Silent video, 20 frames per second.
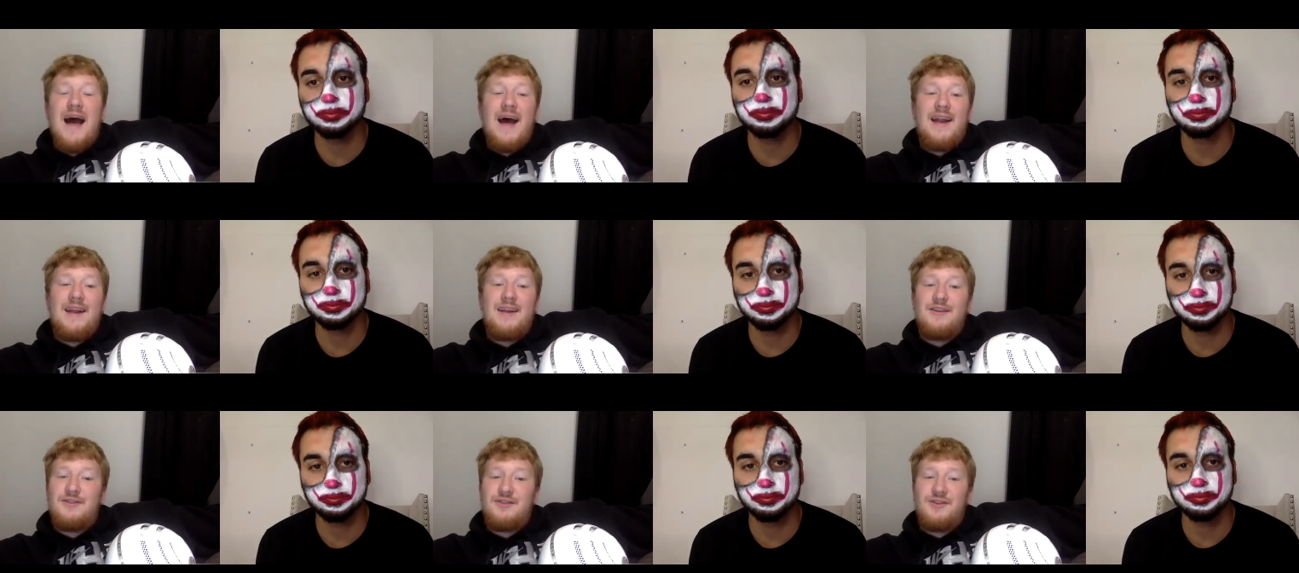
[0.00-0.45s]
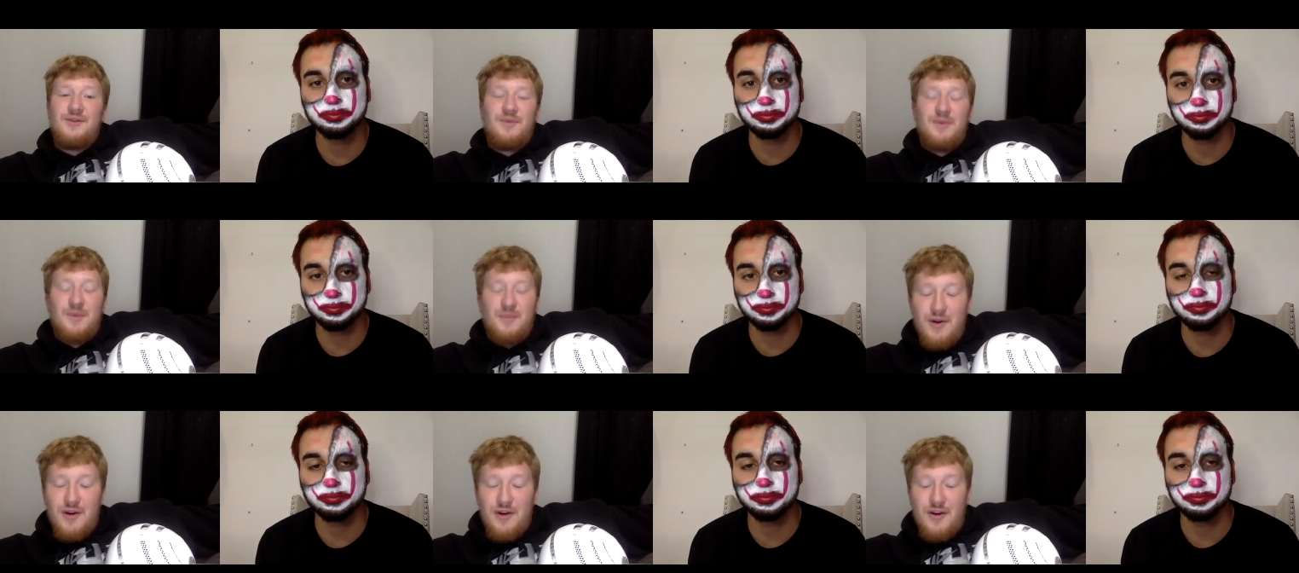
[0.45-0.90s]
Speaker 1: and super
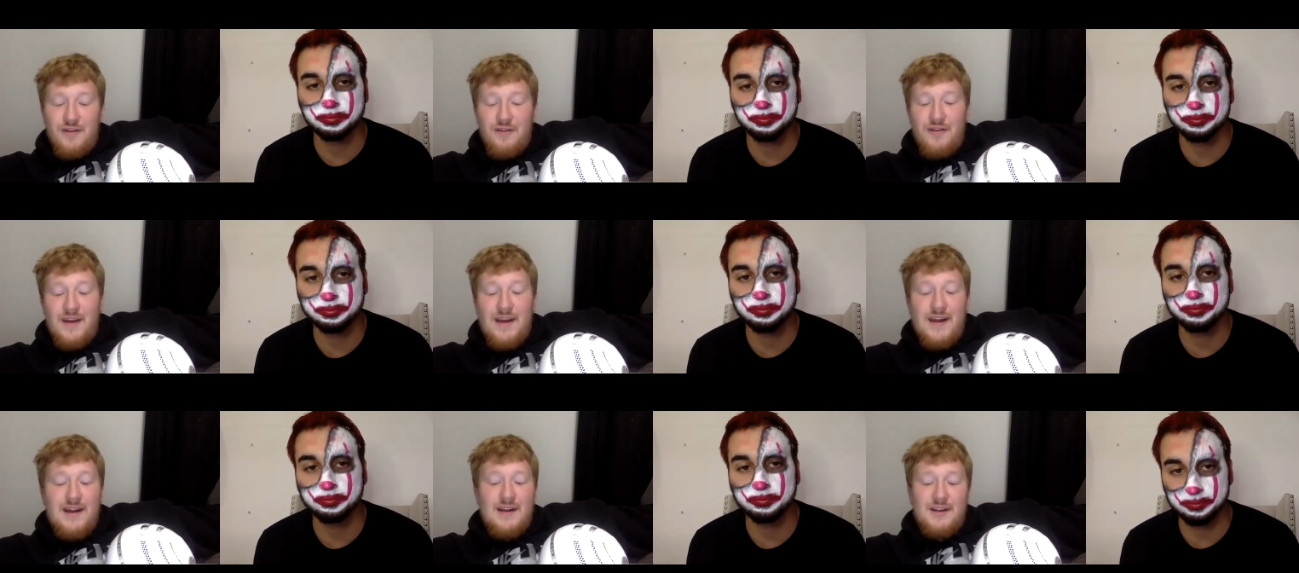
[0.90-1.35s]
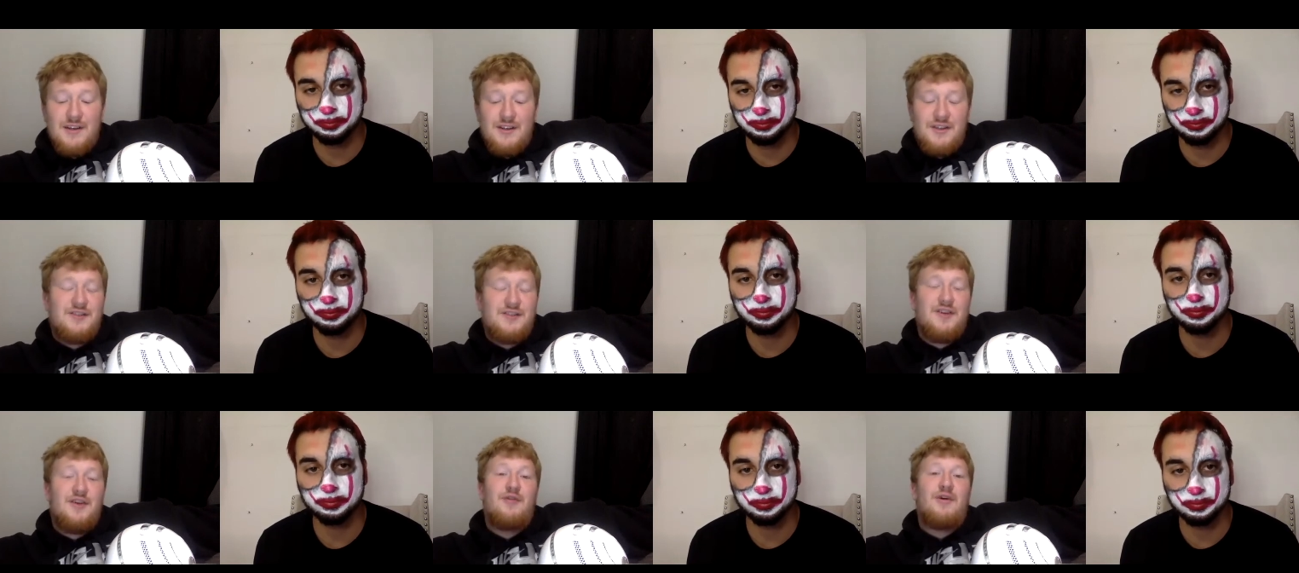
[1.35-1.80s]
motivated and just
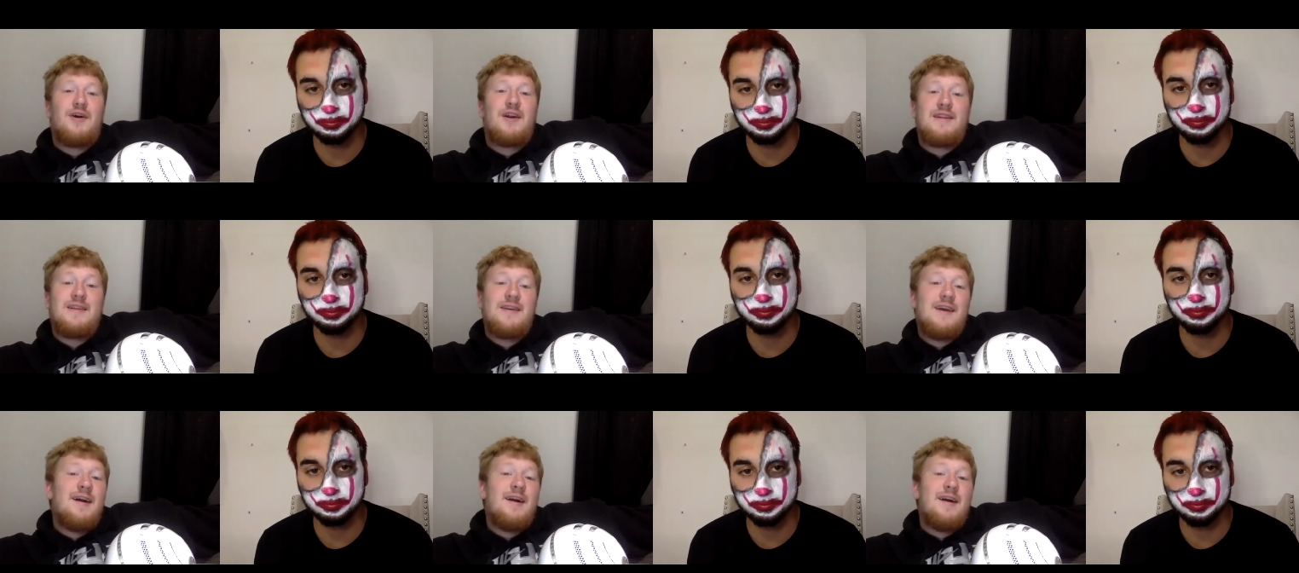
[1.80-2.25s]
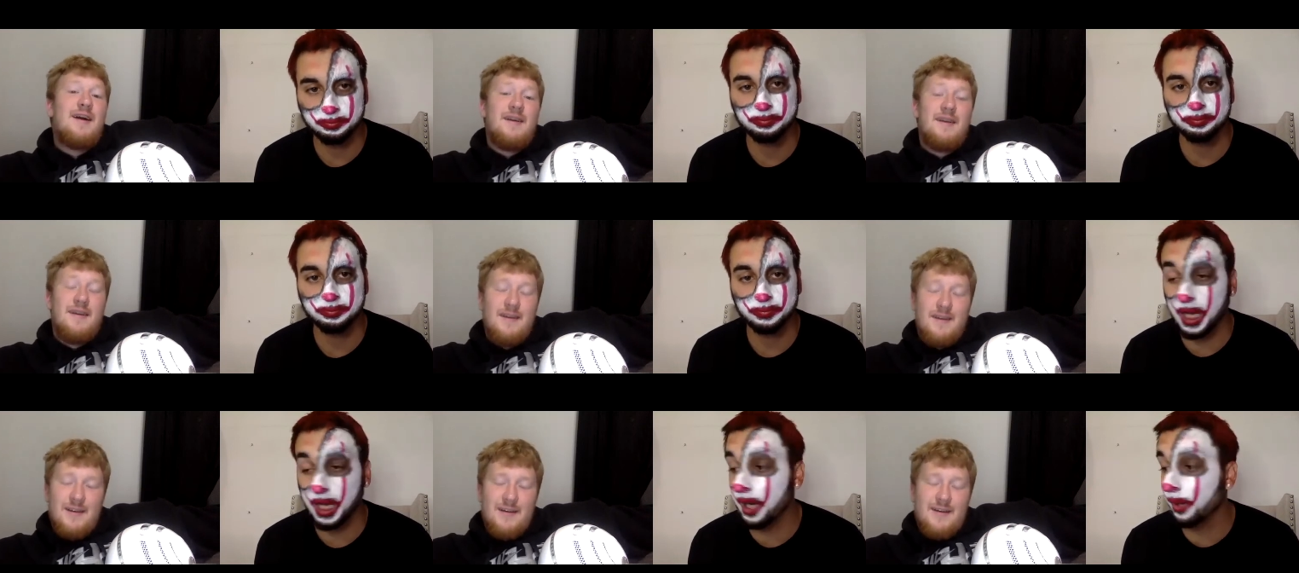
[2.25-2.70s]
go on a tear.
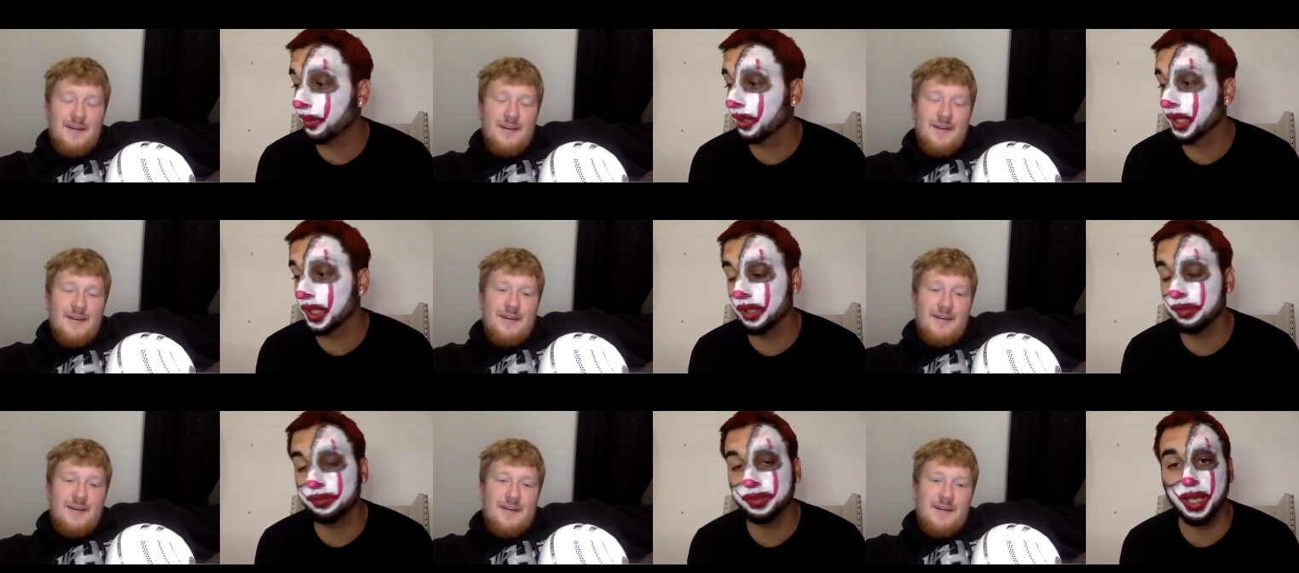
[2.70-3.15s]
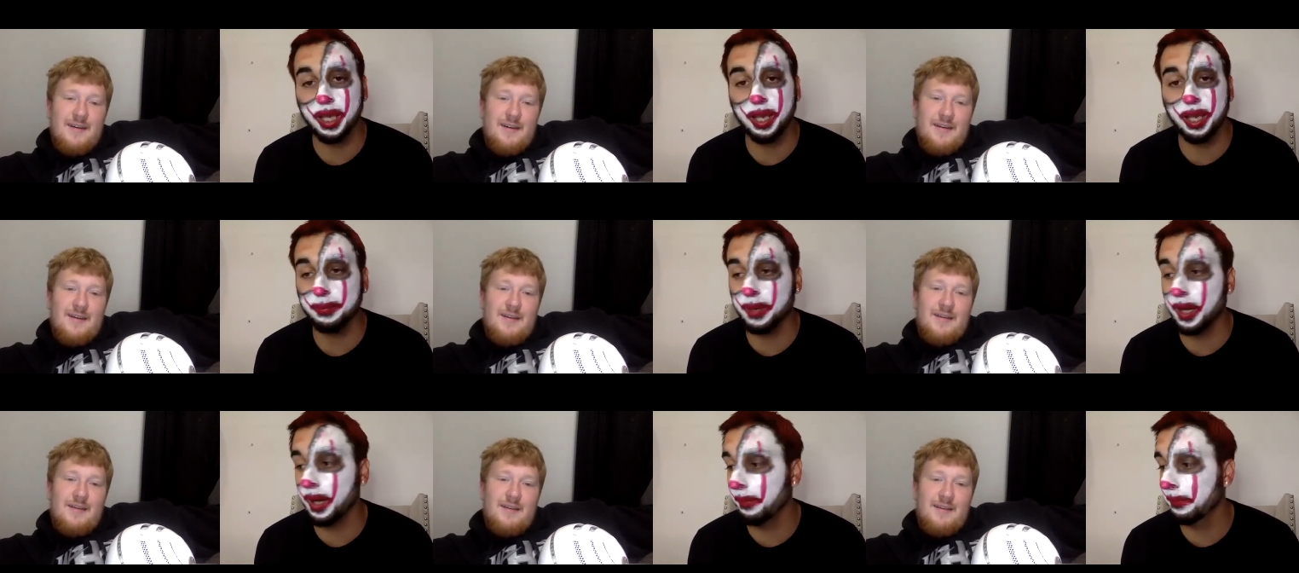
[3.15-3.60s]
Speaker 2: I would love that.
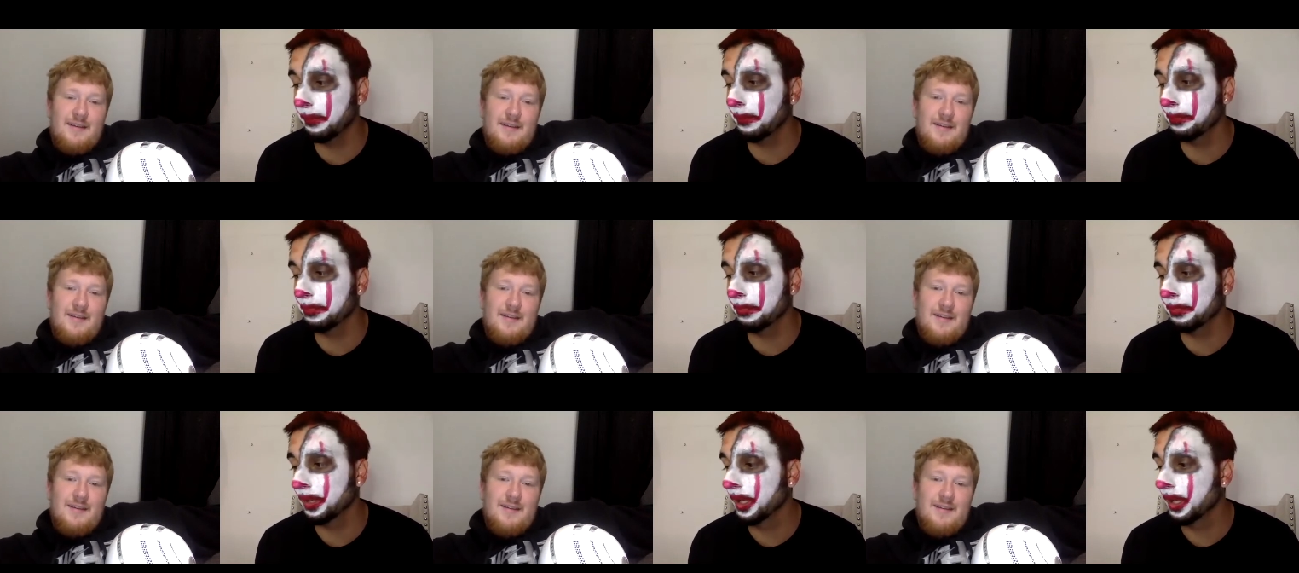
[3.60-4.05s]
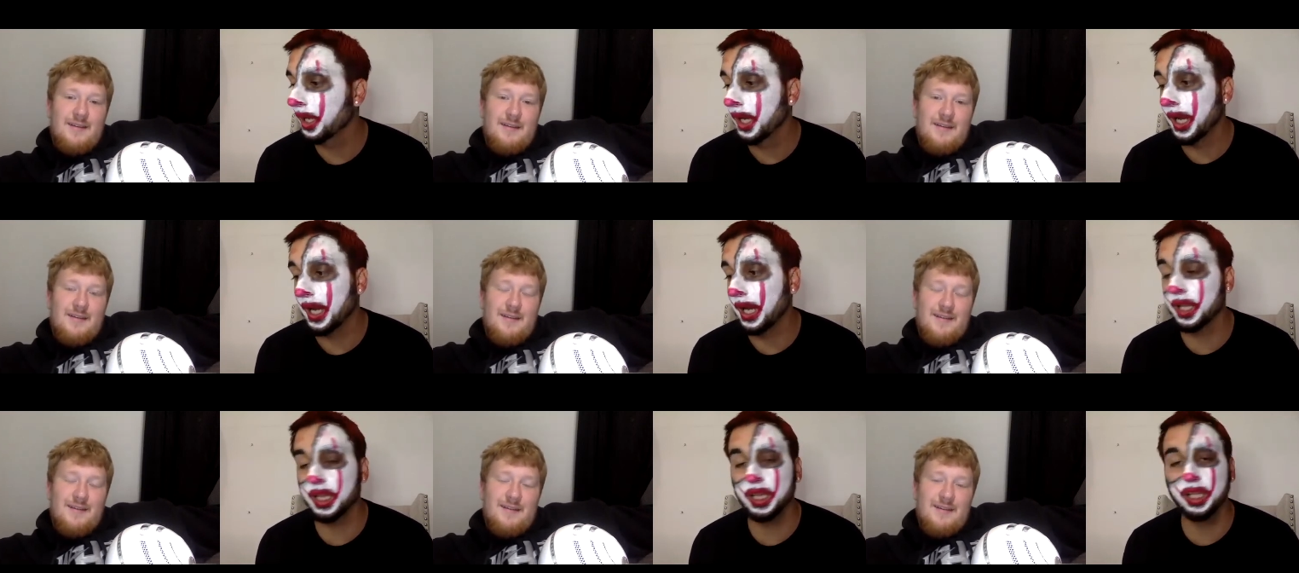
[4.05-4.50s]
I'm, I'm
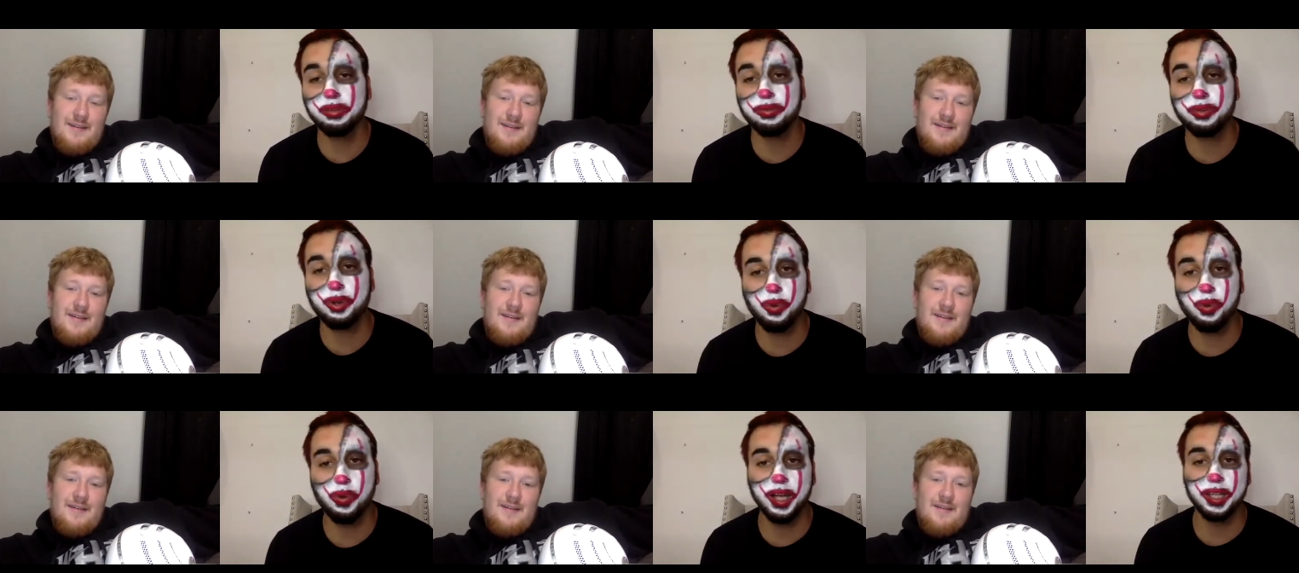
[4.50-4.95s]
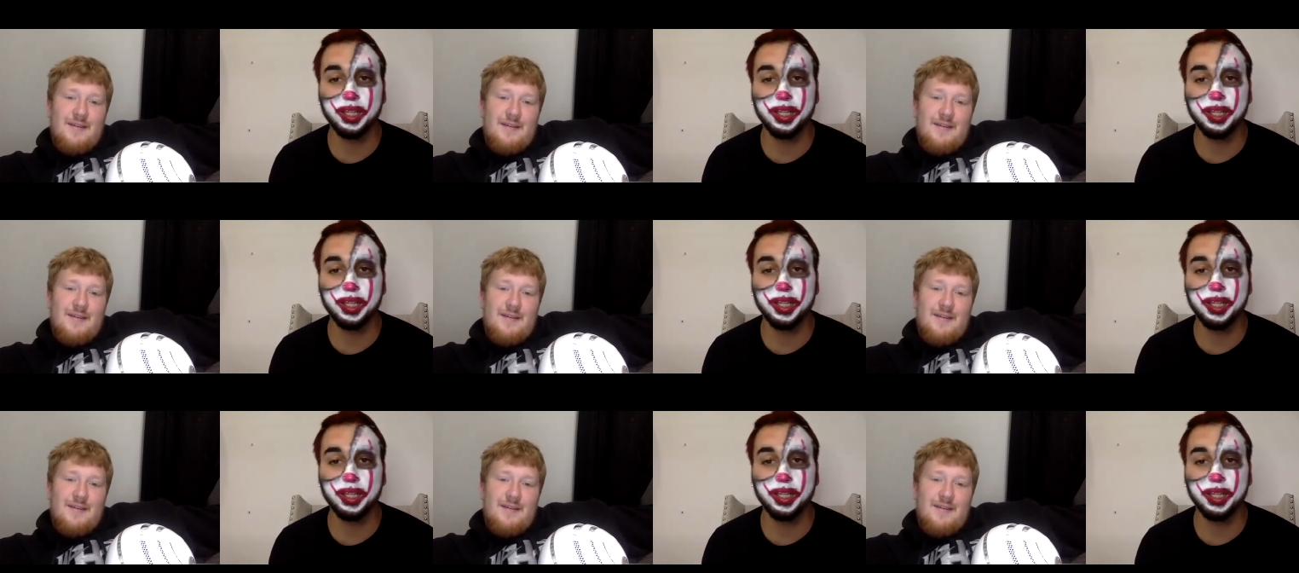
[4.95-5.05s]
I love Kawhi